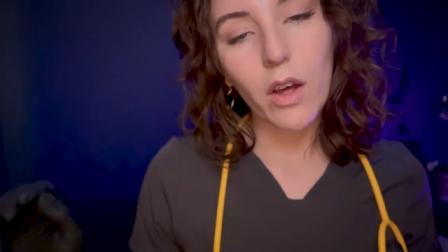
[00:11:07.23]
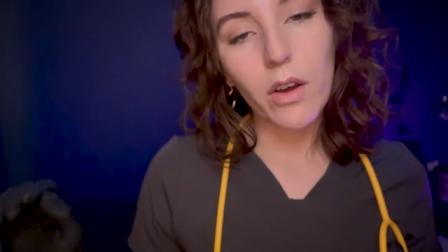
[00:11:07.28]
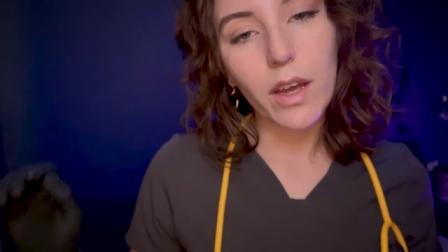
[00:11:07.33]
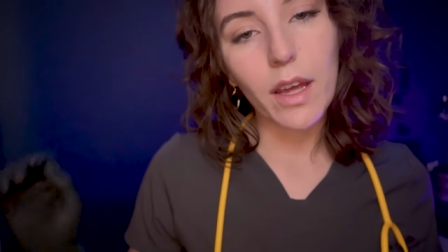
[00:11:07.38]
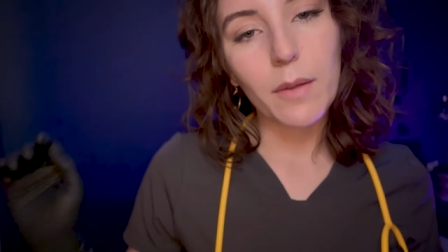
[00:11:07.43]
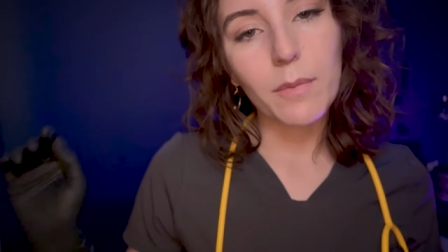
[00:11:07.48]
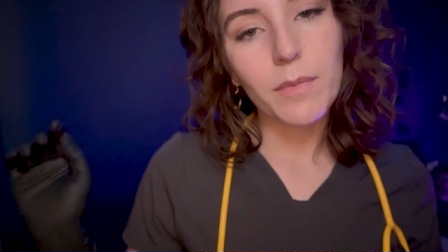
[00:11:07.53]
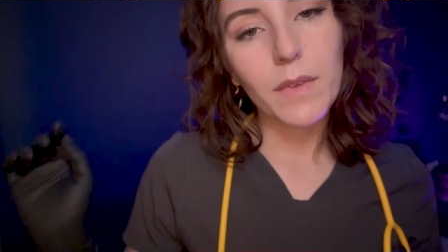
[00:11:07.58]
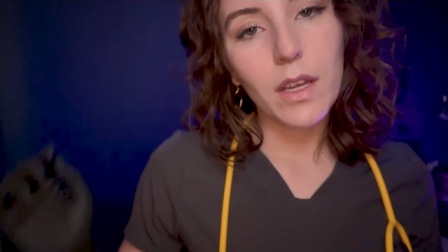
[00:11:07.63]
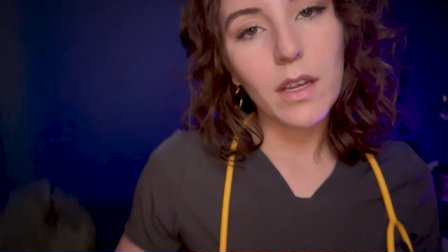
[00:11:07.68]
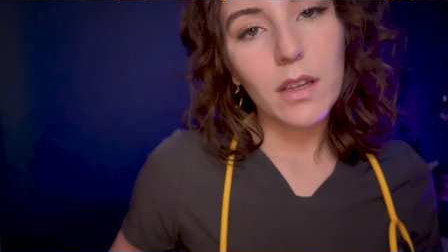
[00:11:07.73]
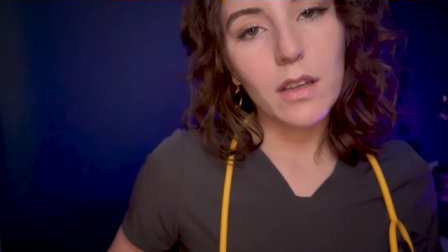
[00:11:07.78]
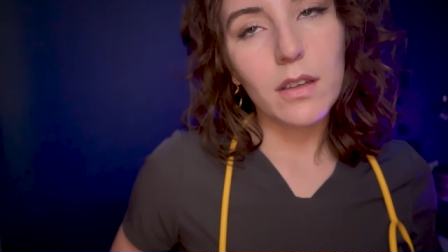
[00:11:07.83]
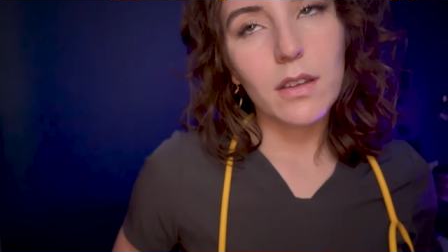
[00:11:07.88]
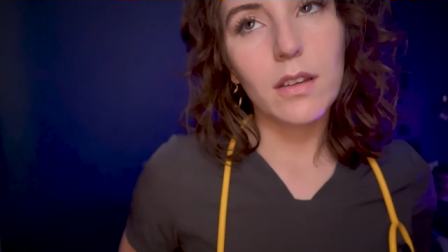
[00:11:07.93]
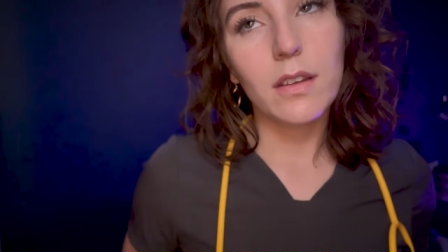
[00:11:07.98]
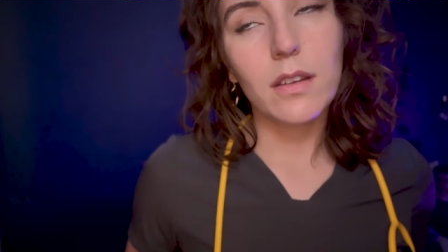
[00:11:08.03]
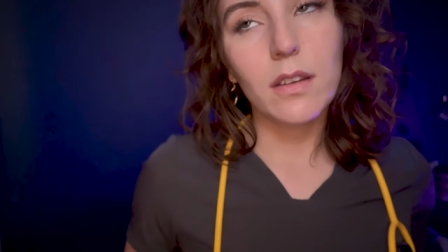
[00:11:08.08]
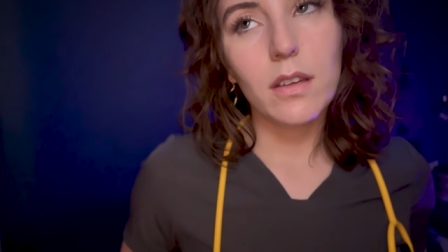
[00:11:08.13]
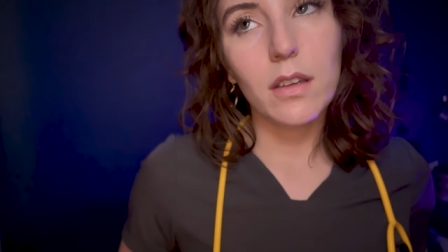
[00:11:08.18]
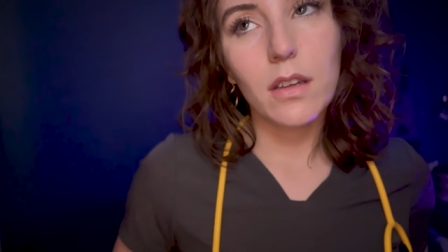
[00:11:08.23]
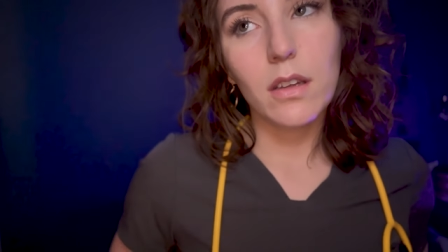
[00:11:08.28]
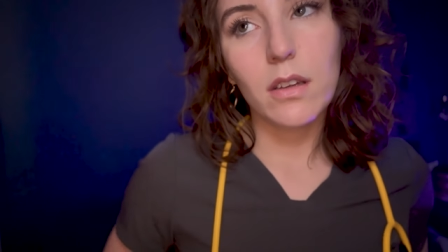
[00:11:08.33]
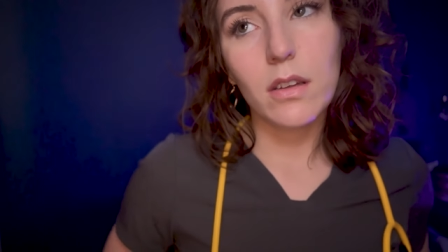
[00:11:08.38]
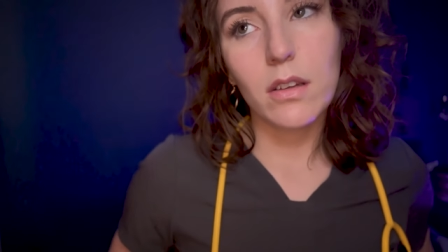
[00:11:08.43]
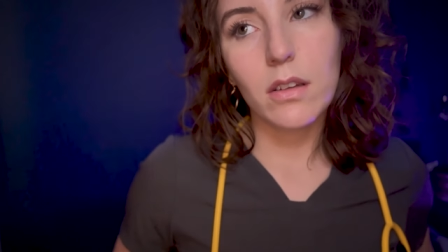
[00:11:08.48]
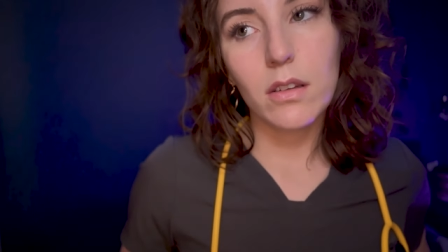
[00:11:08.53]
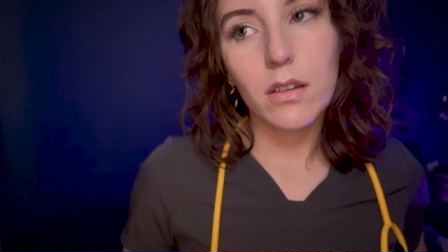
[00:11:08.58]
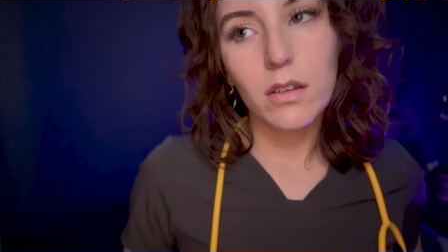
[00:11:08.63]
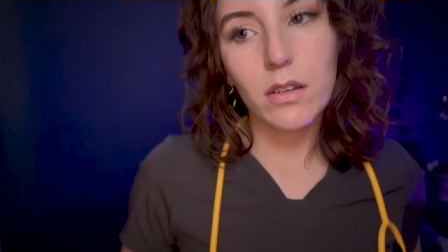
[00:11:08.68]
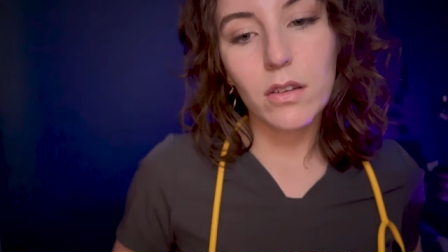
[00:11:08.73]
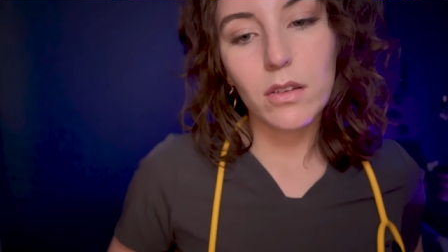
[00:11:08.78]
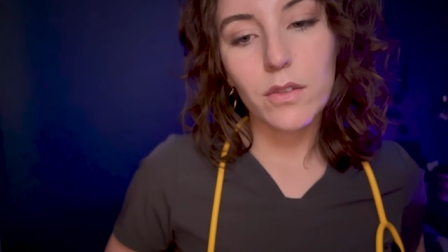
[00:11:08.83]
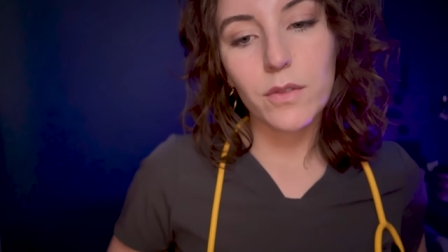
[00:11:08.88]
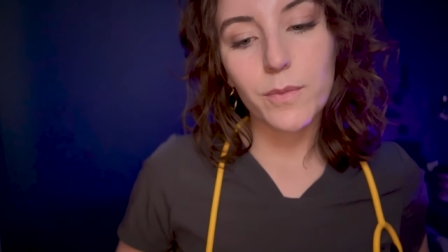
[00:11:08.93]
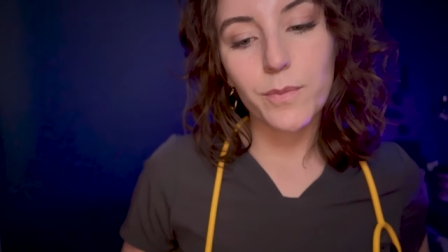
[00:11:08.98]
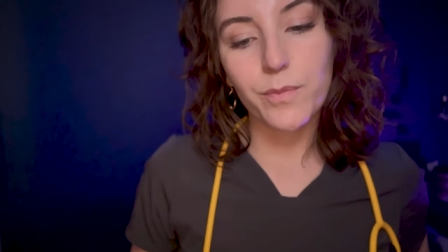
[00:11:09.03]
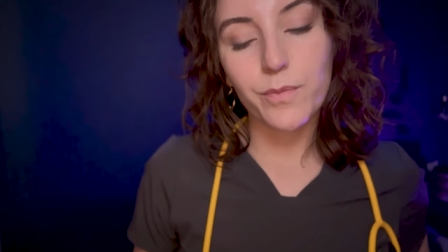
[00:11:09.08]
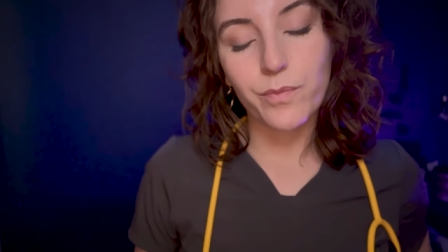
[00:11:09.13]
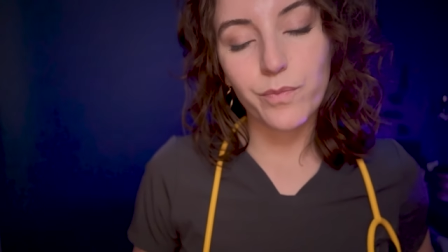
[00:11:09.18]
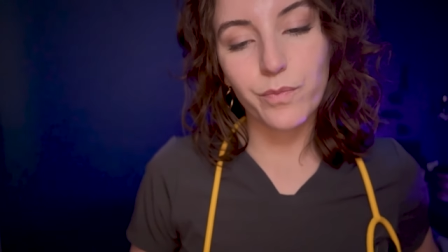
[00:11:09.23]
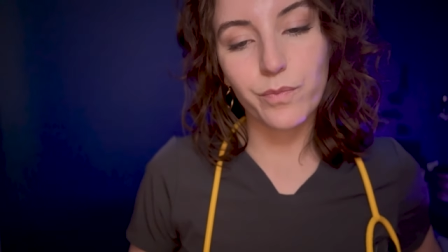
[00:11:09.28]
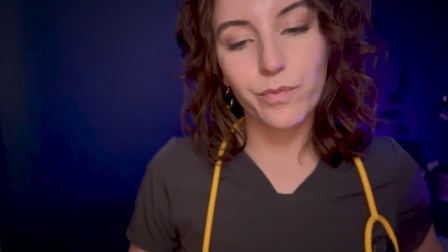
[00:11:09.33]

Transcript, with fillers: Okay, so um,